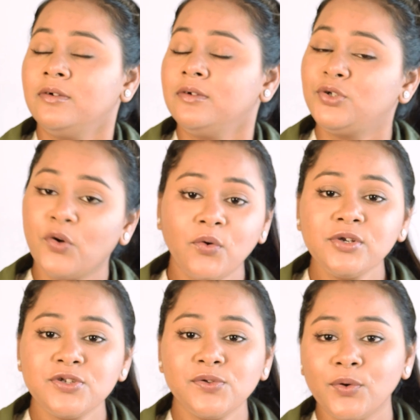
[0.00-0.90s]

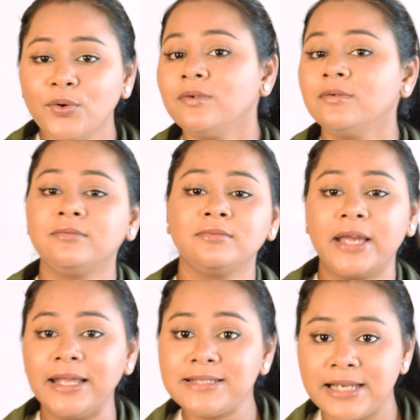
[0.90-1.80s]
don't, you know,
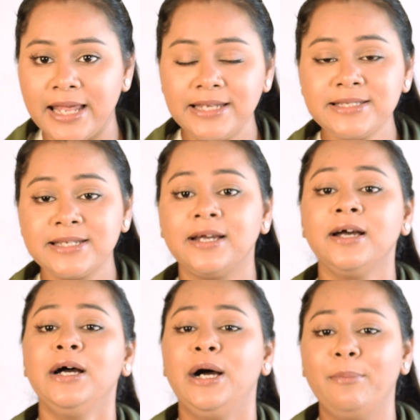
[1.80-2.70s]
get led
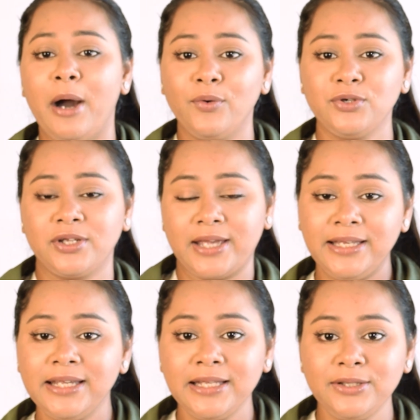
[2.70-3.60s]
about
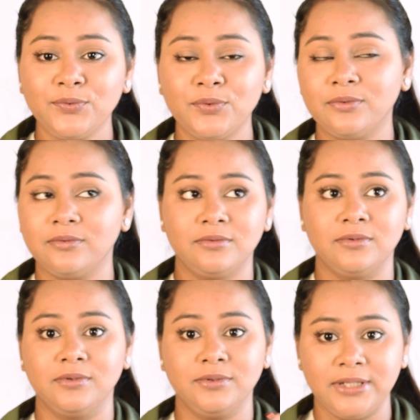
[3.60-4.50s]
getting into
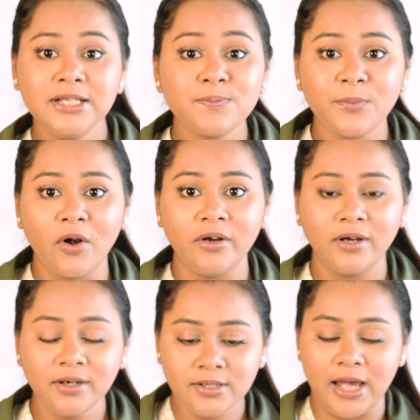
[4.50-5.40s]
this
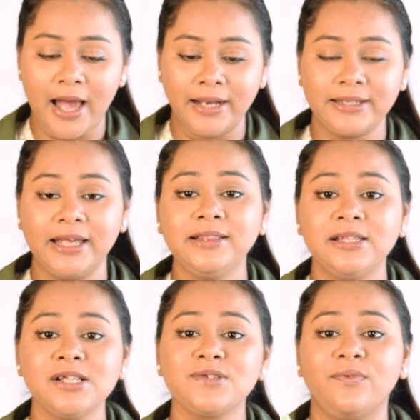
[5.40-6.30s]
product, and get
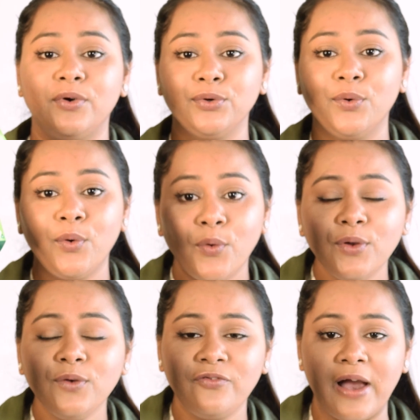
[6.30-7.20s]
this for your
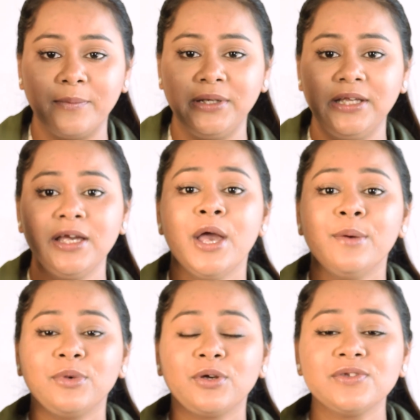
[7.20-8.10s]
whole family,
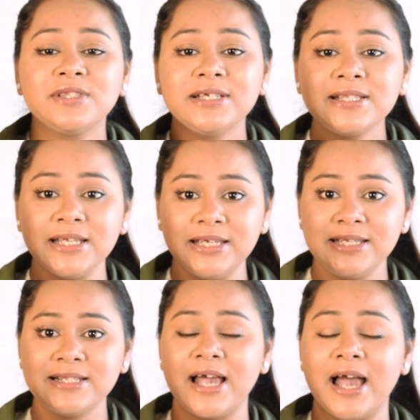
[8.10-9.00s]
because this
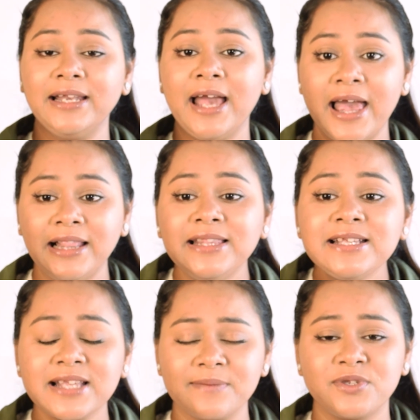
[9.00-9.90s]
is an
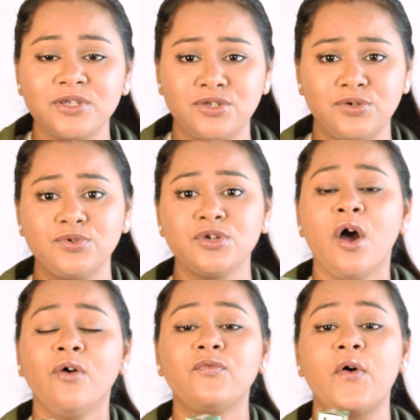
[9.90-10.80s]
healthy substitute
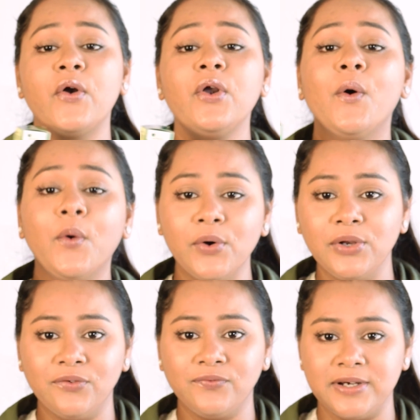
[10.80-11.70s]
for all
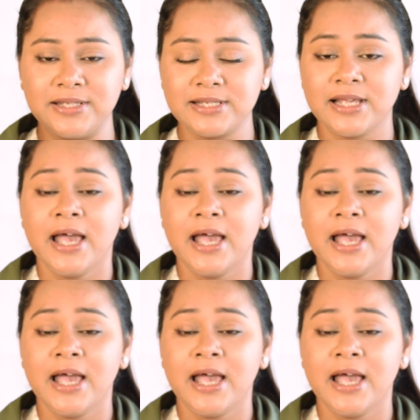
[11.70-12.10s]
of us.